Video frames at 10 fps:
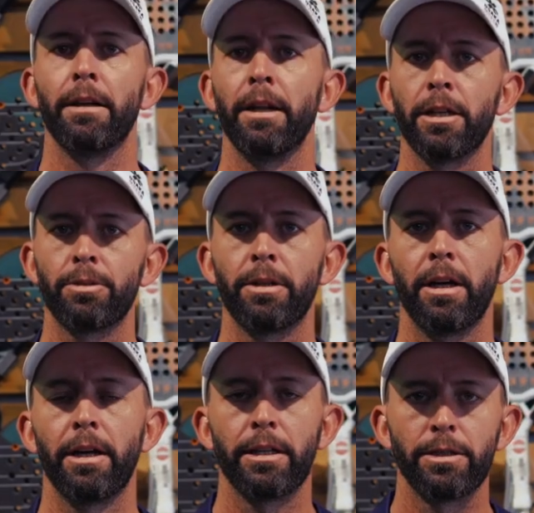Next, we're
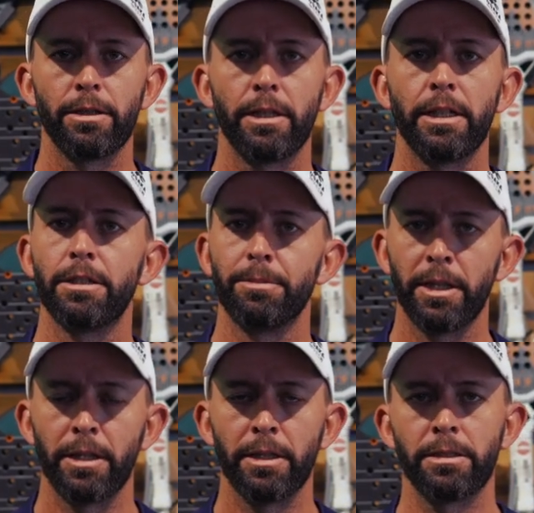going into the
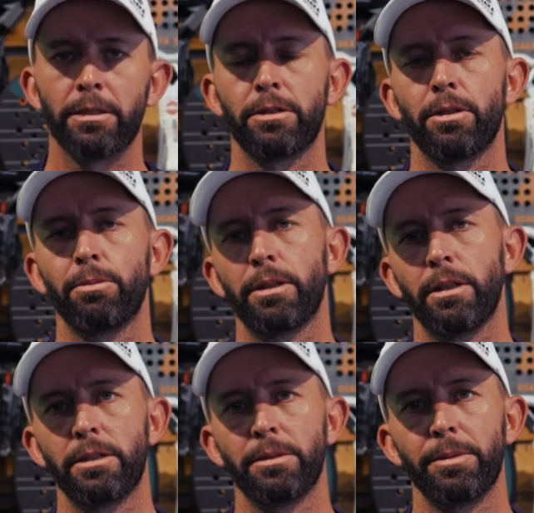intermediates. So with the
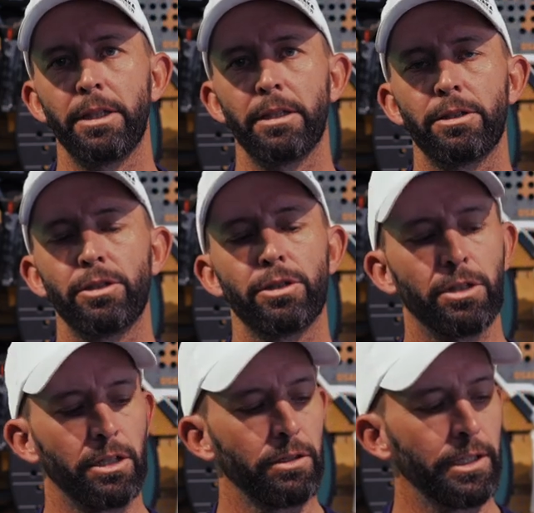intermediates, you
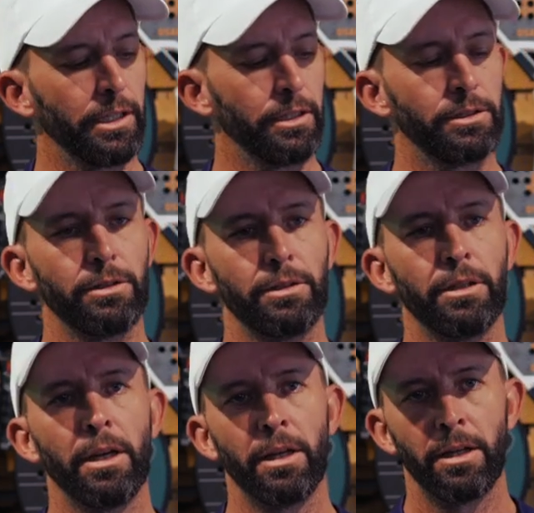start looking into
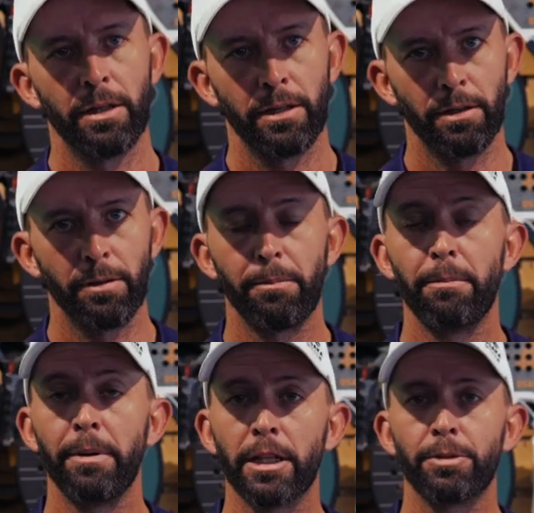the
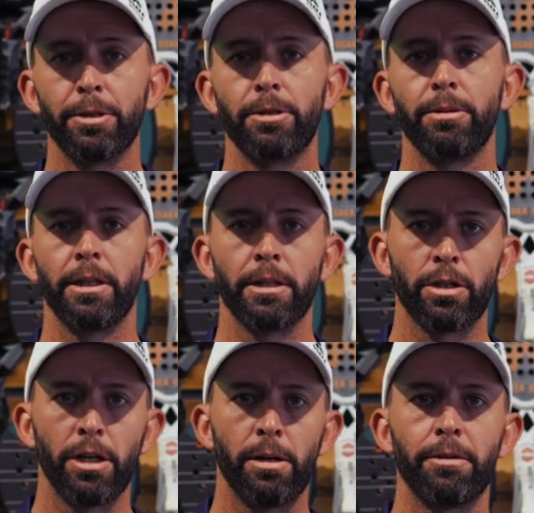mix between the
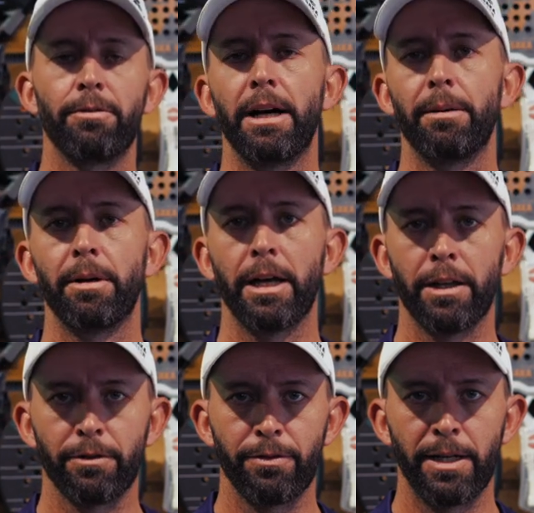carbon fiber
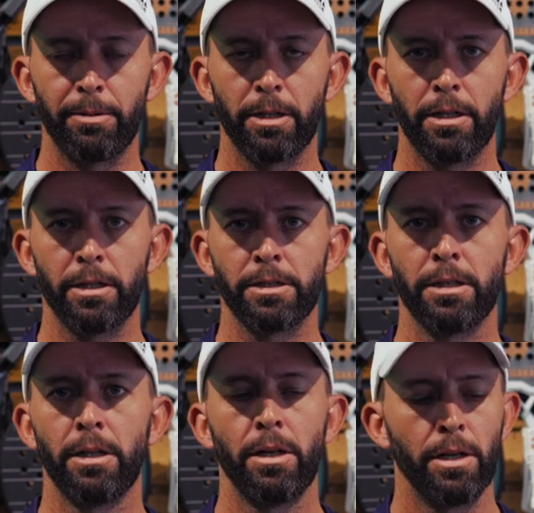and the fiberglass.
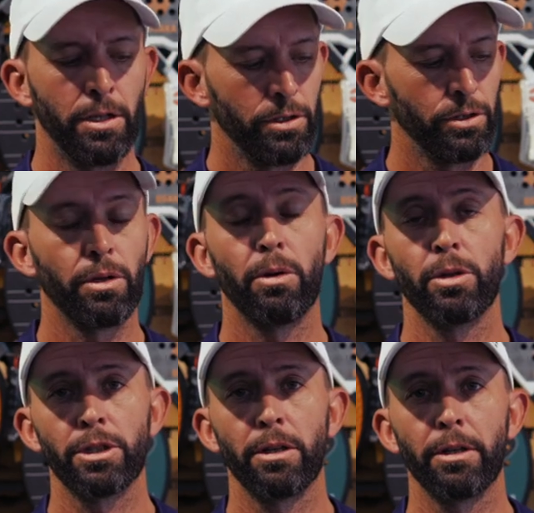You're
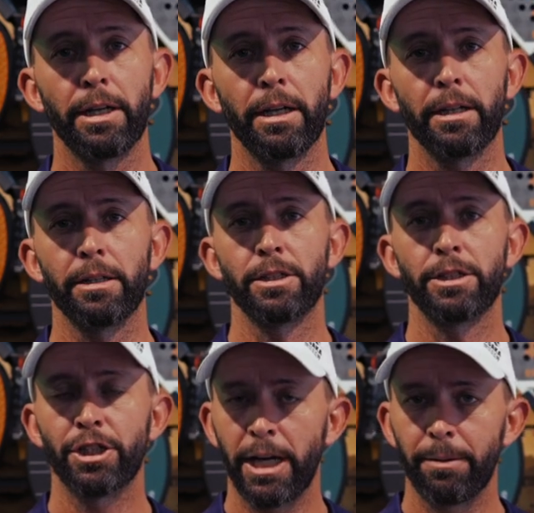also looking at the
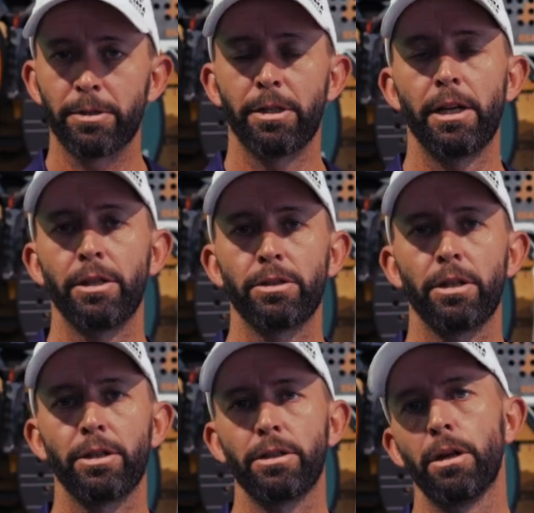shapes, and now you're
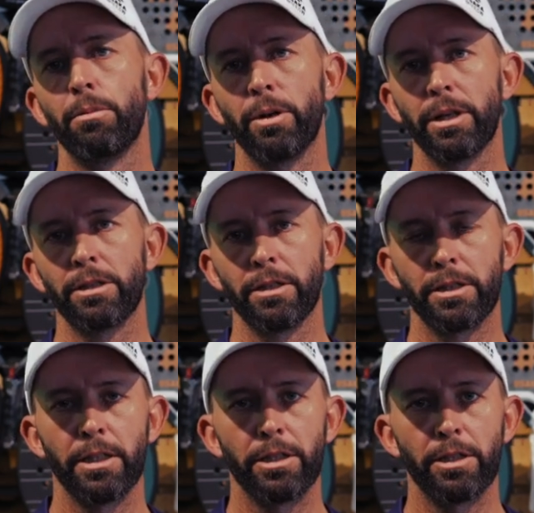starting to go more into the
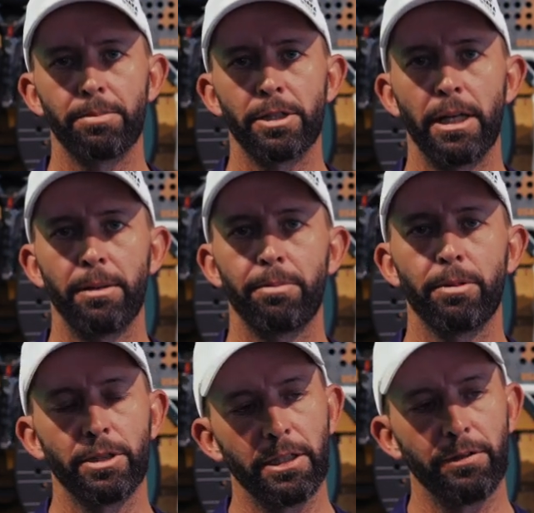teardrop shape,
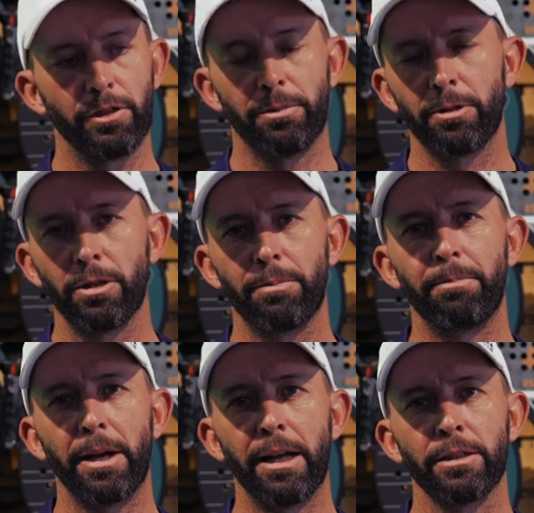which gives you a good
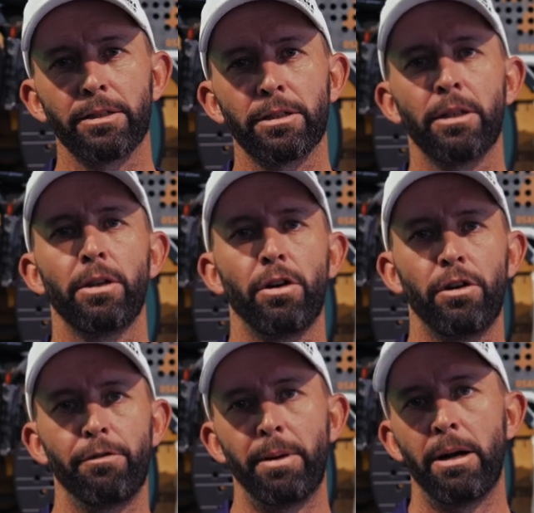balance
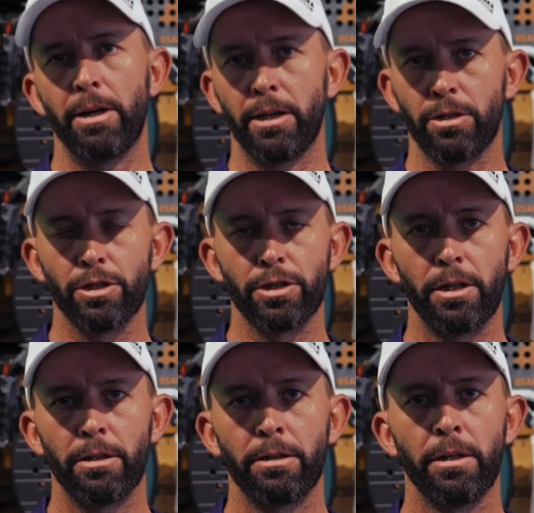of power and
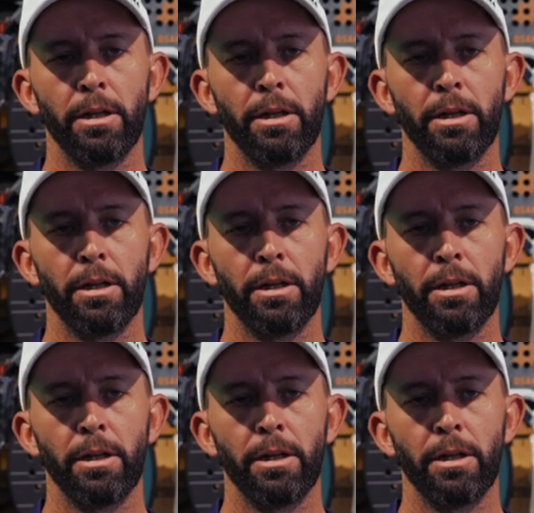control.